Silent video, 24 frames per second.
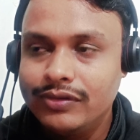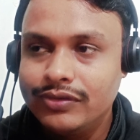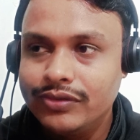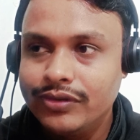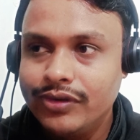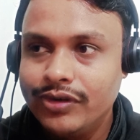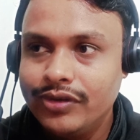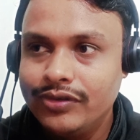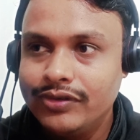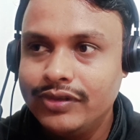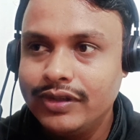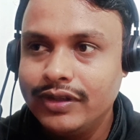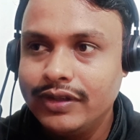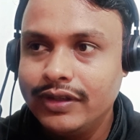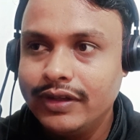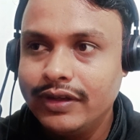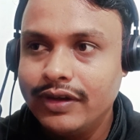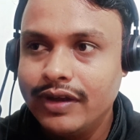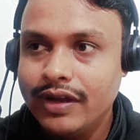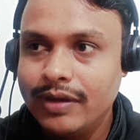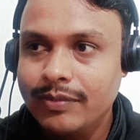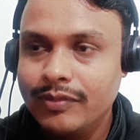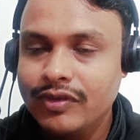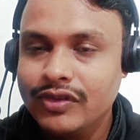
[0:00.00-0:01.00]
reducing the
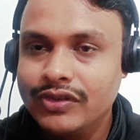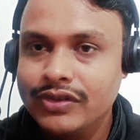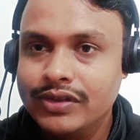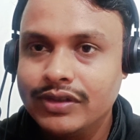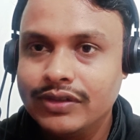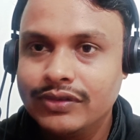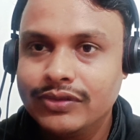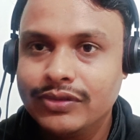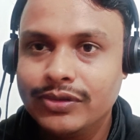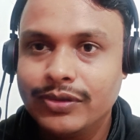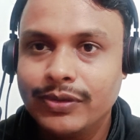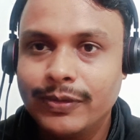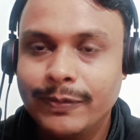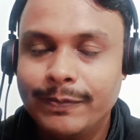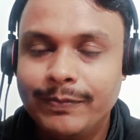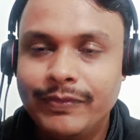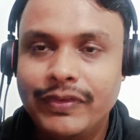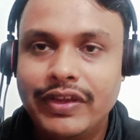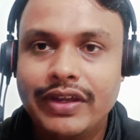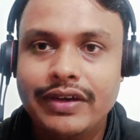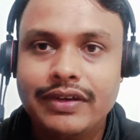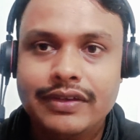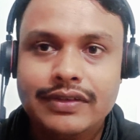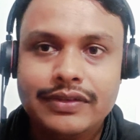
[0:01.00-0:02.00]
dimension. So
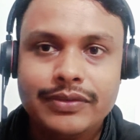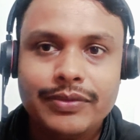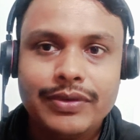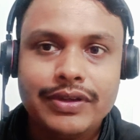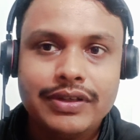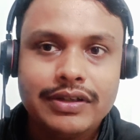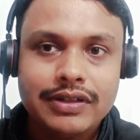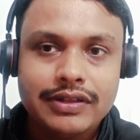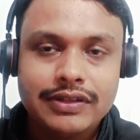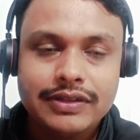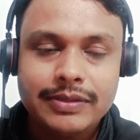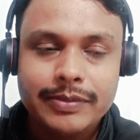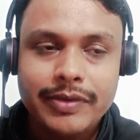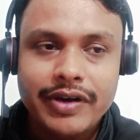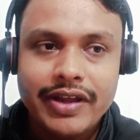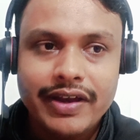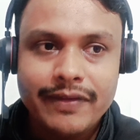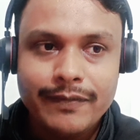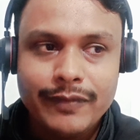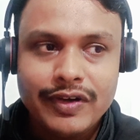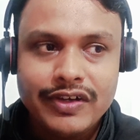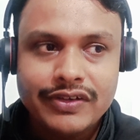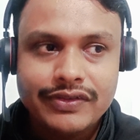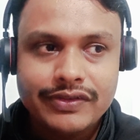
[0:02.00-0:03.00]
there is a one concept,
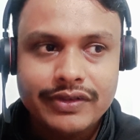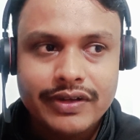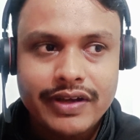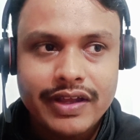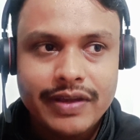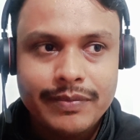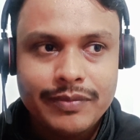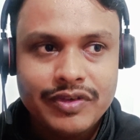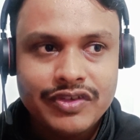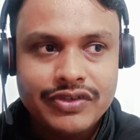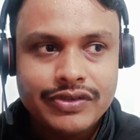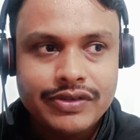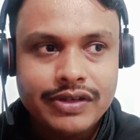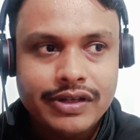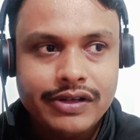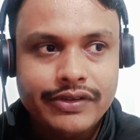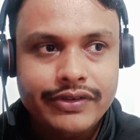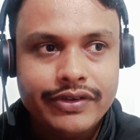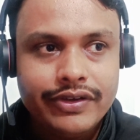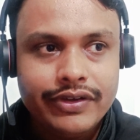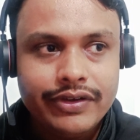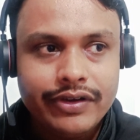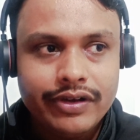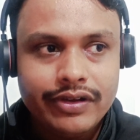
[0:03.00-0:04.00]

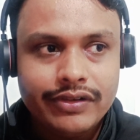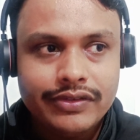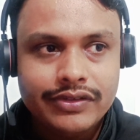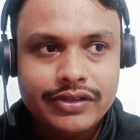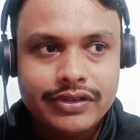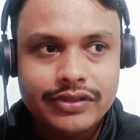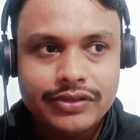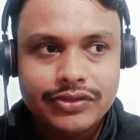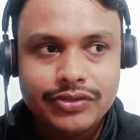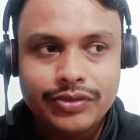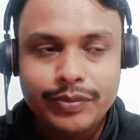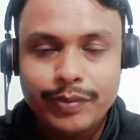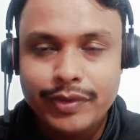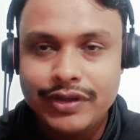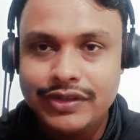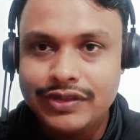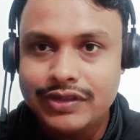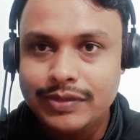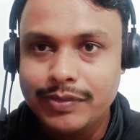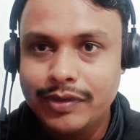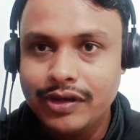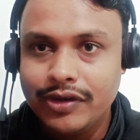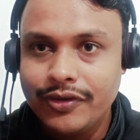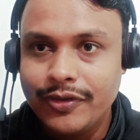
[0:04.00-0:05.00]
dimensionality reduction, so
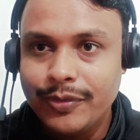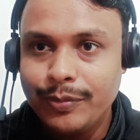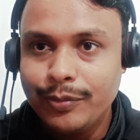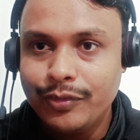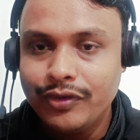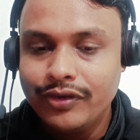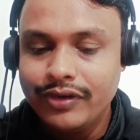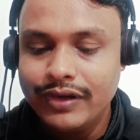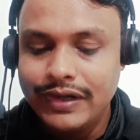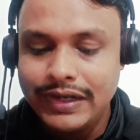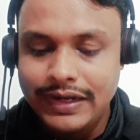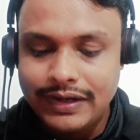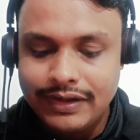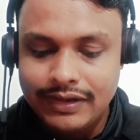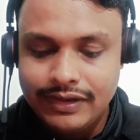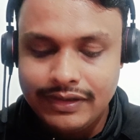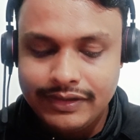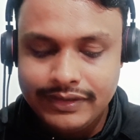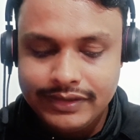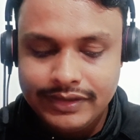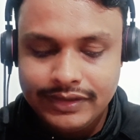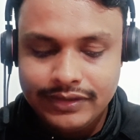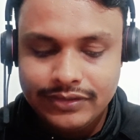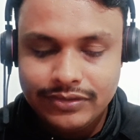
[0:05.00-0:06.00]
principal component
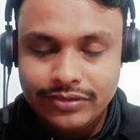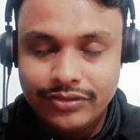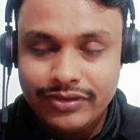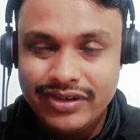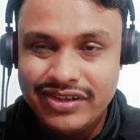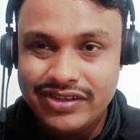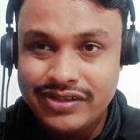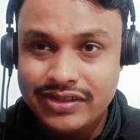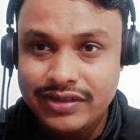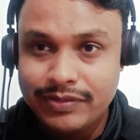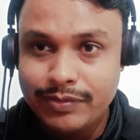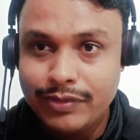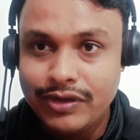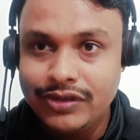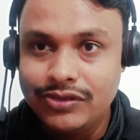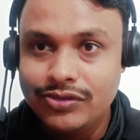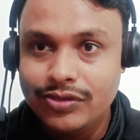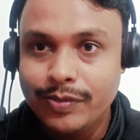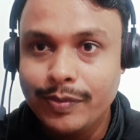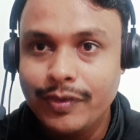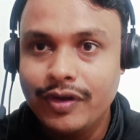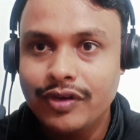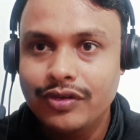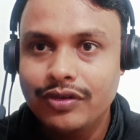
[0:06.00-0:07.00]
analysis. So it's based
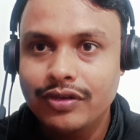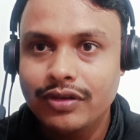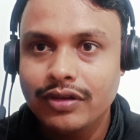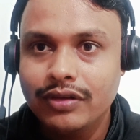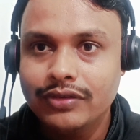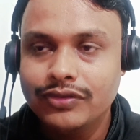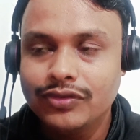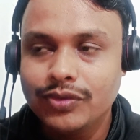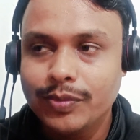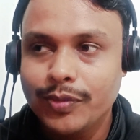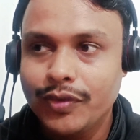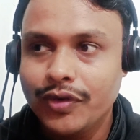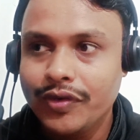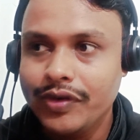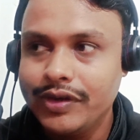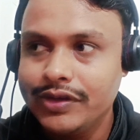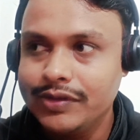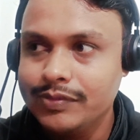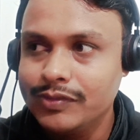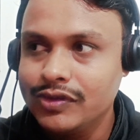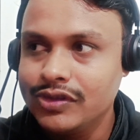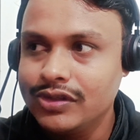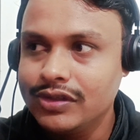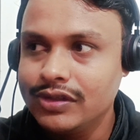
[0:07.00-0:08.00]
upon
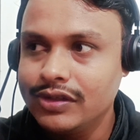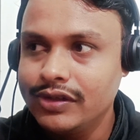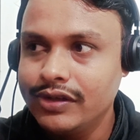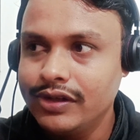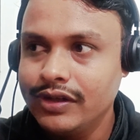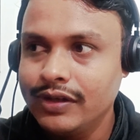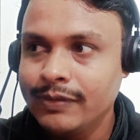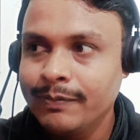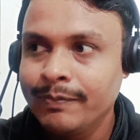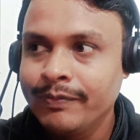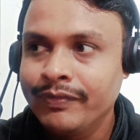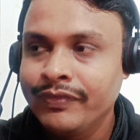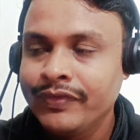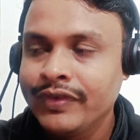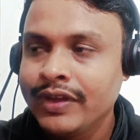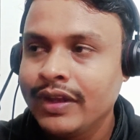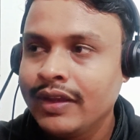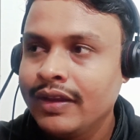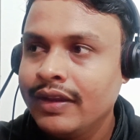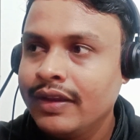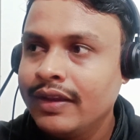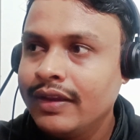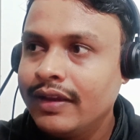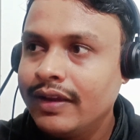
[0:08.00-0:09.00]
unsupervised machine learning,
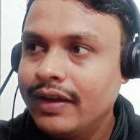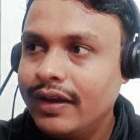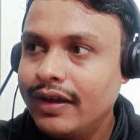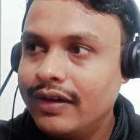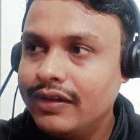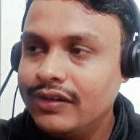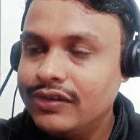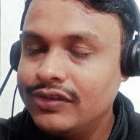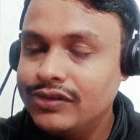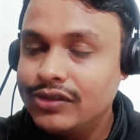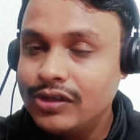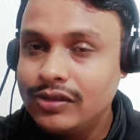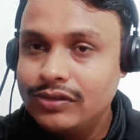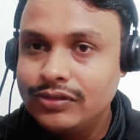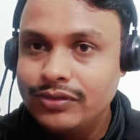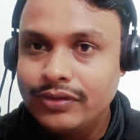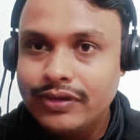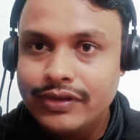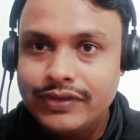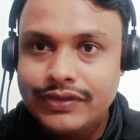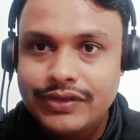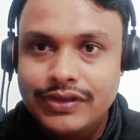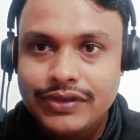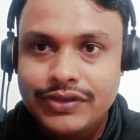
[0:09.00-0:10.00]
and it's also
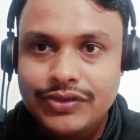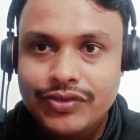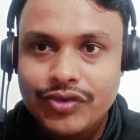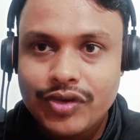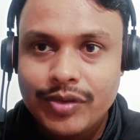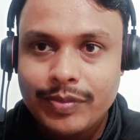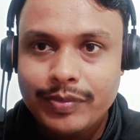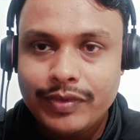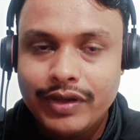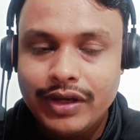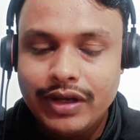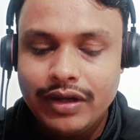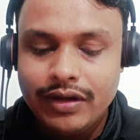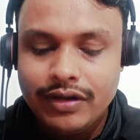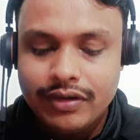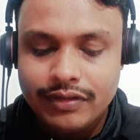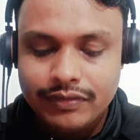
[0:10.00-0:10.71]
consists of that